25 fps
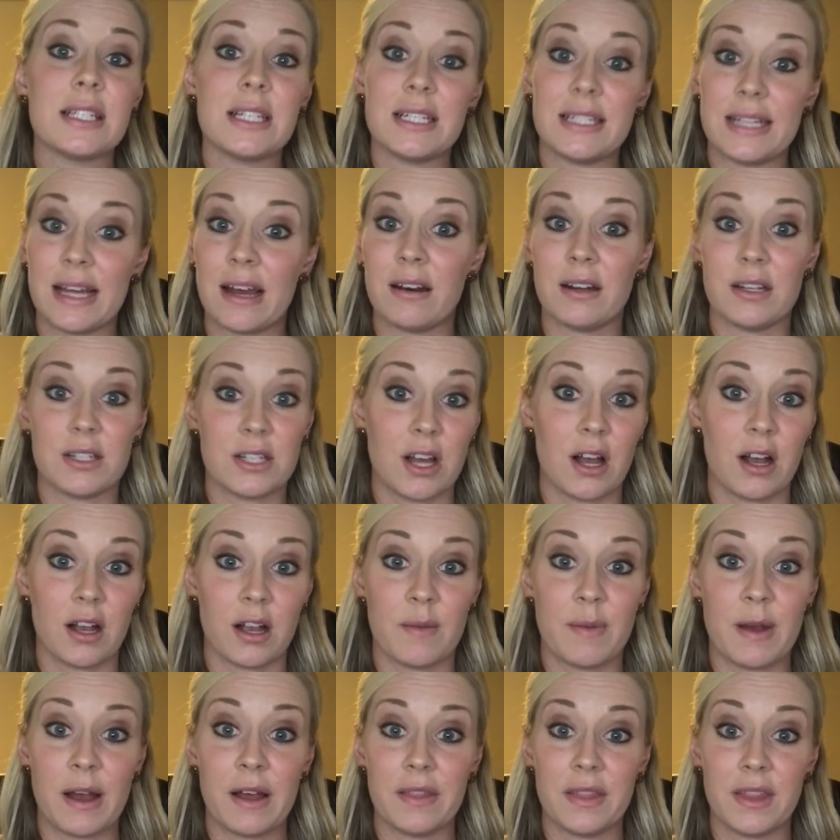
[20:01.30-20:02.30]
sit down and
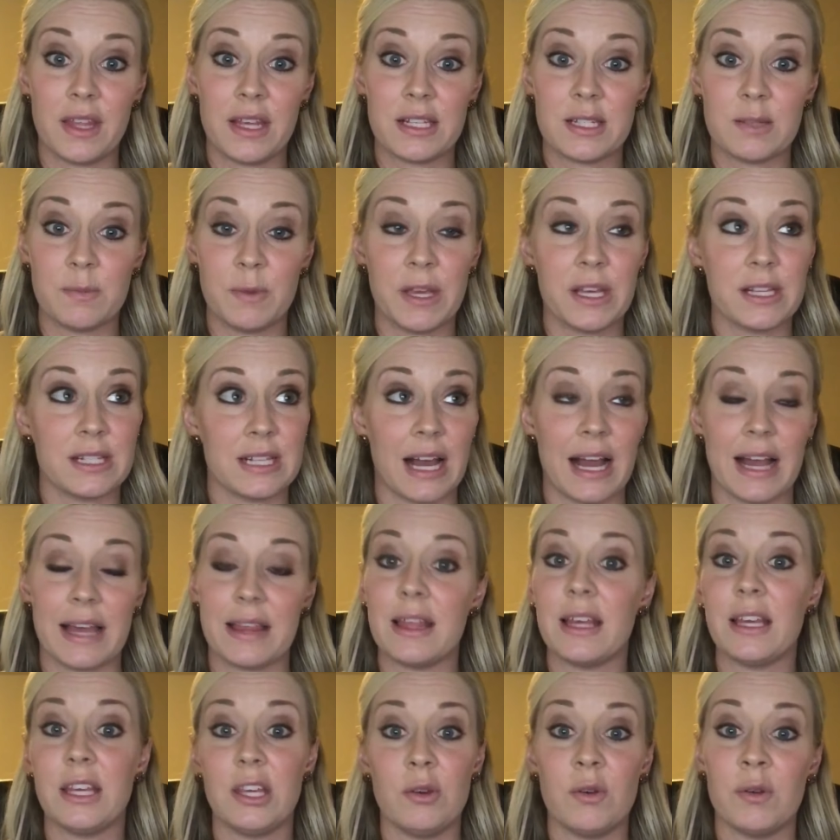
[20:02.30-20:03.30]
talk about this because
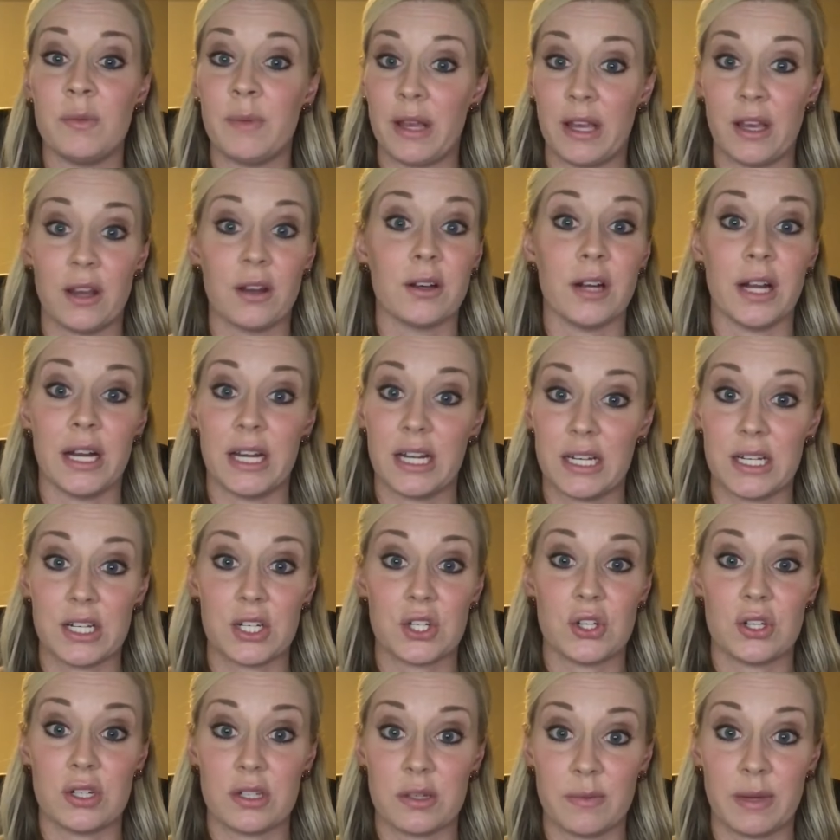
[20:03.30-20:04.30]
I think you would make a great
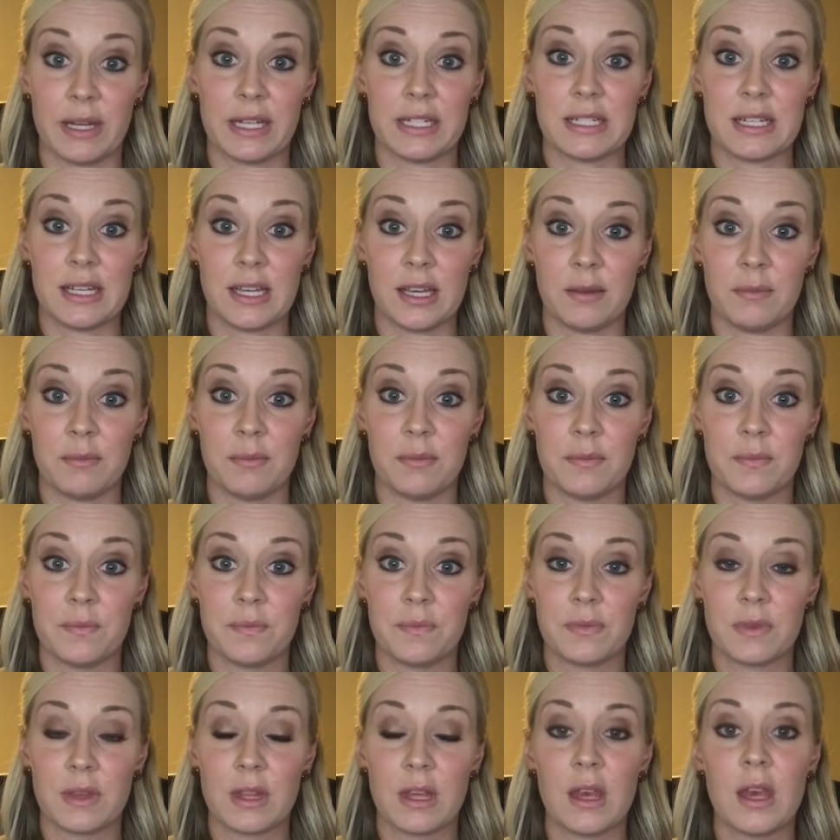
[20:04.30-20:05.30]
addition to my team.
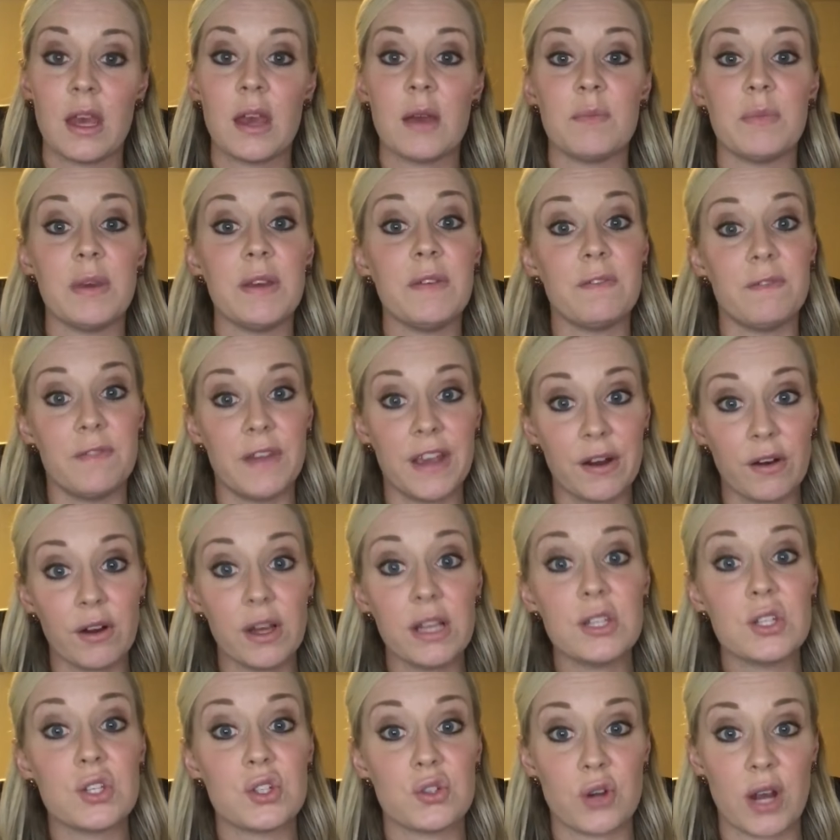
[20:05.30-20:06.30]
Be
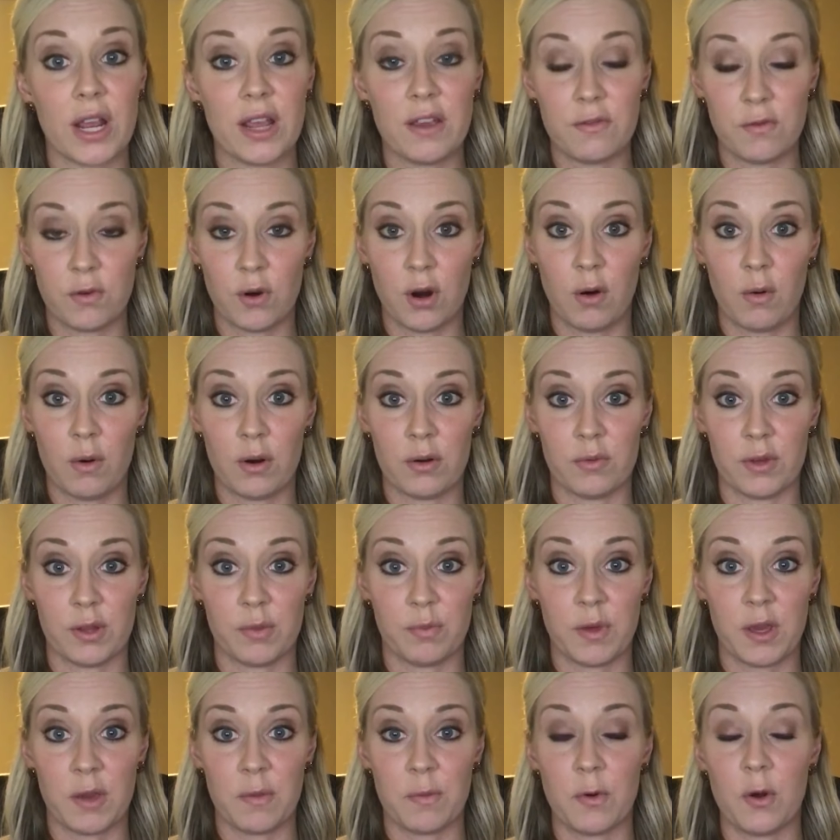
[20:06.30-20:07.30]
very straightforward
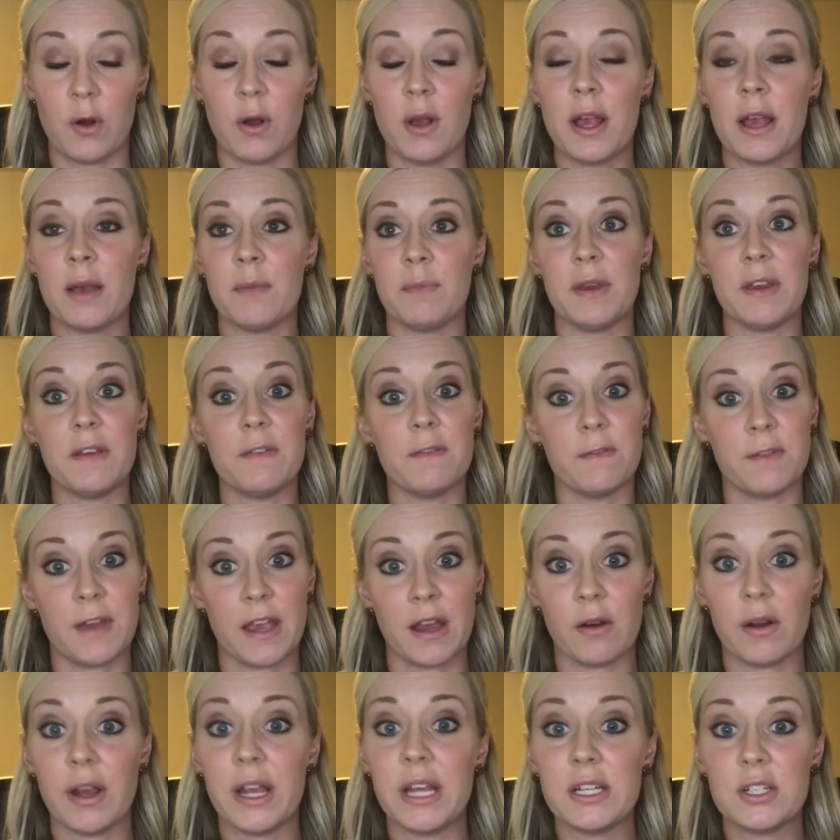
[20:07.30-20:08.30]
with people. Be
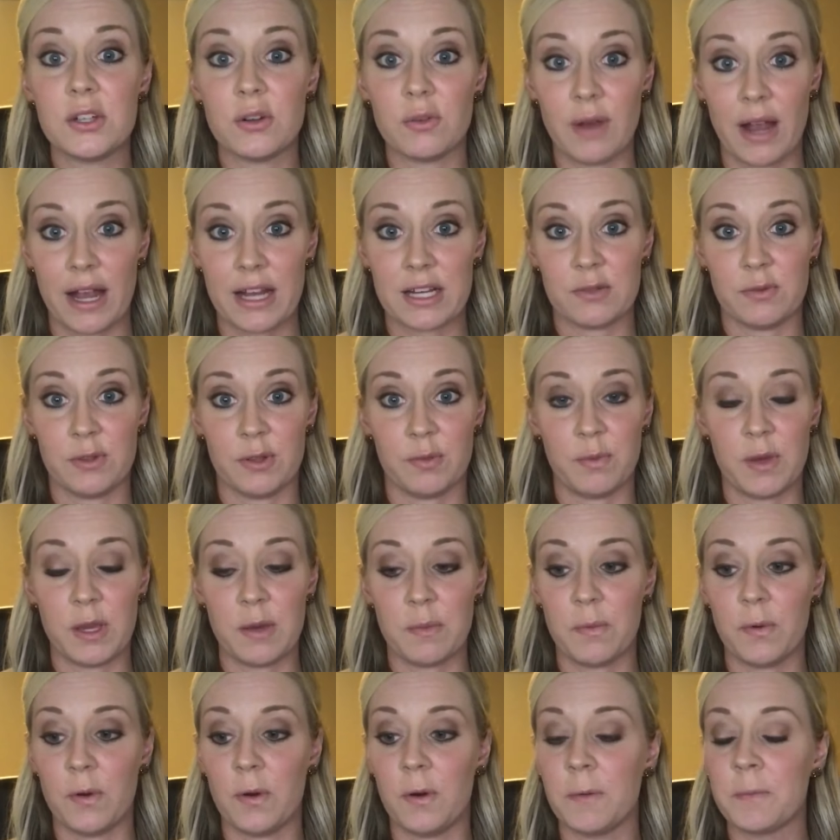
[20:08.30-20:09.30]
very direct with
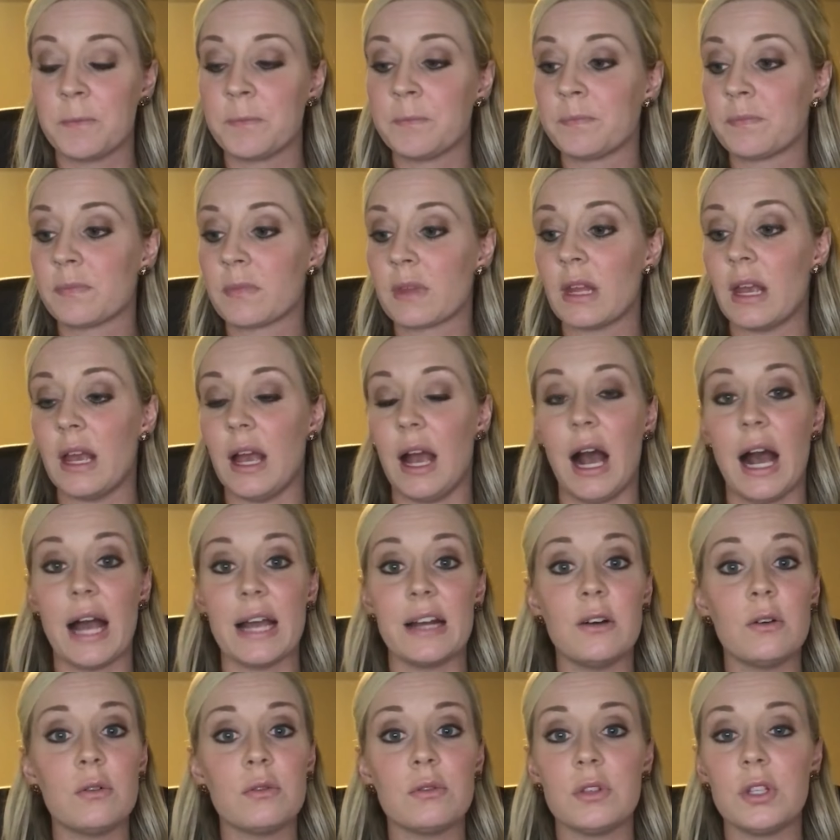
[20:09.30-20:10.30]
people.
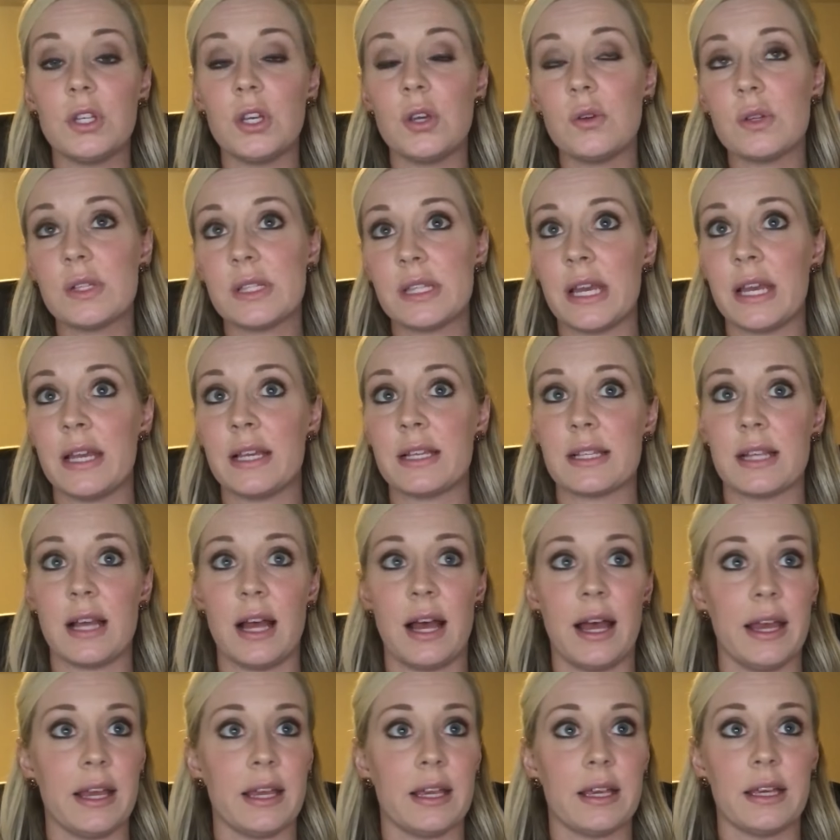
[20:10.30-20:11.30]
I don't say things
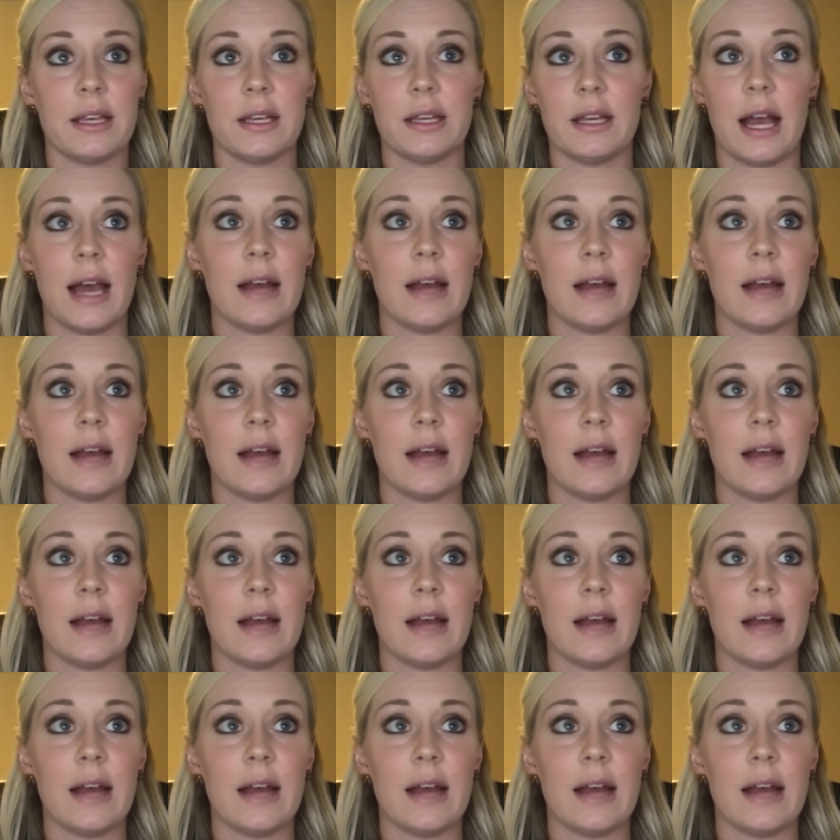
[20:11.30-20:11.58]
like,